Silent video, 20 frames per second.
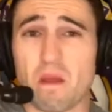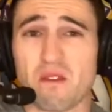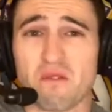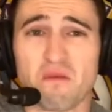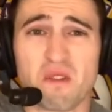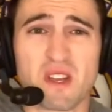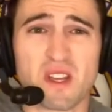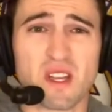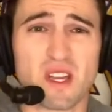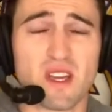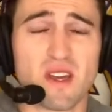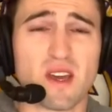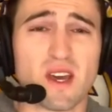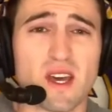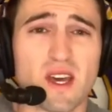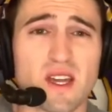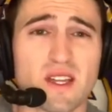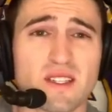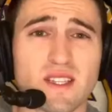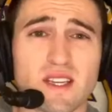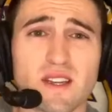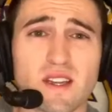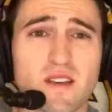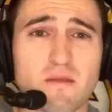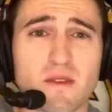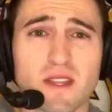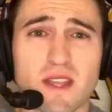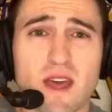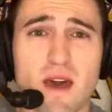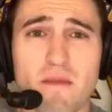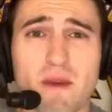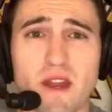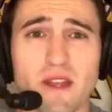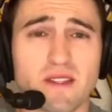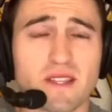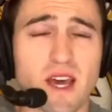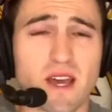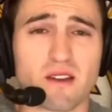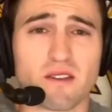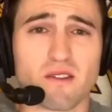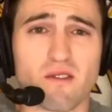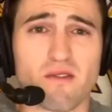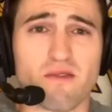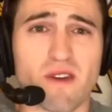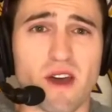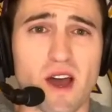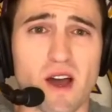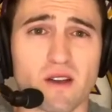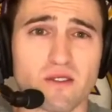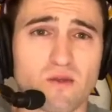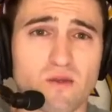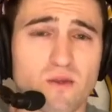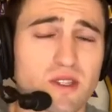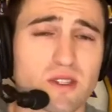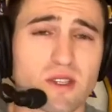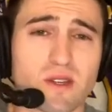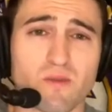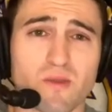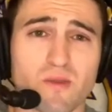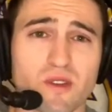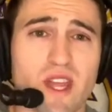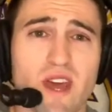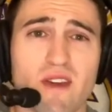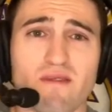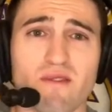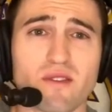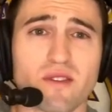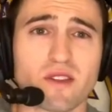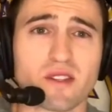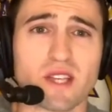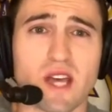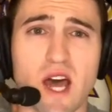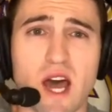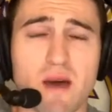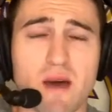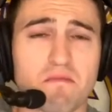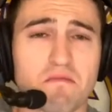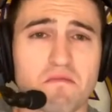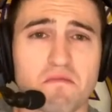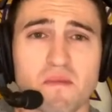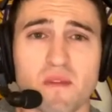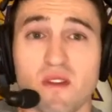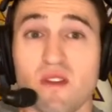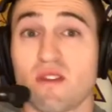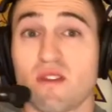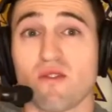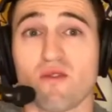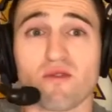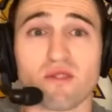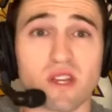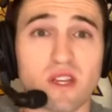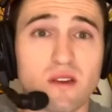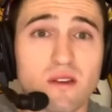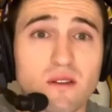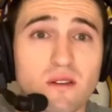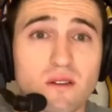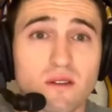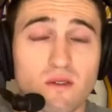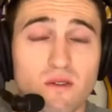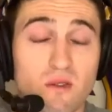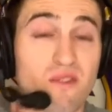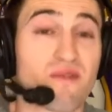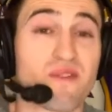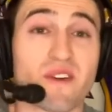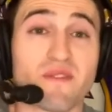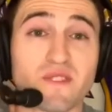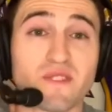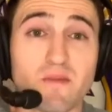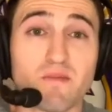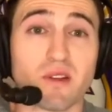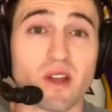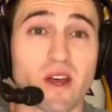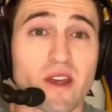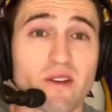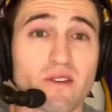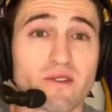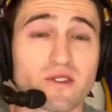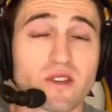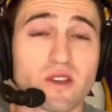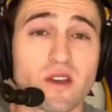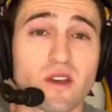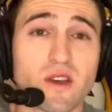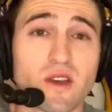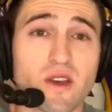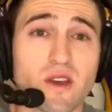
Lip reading: really didn't commit that many technical fouls. Was never in the top 30 or 50 players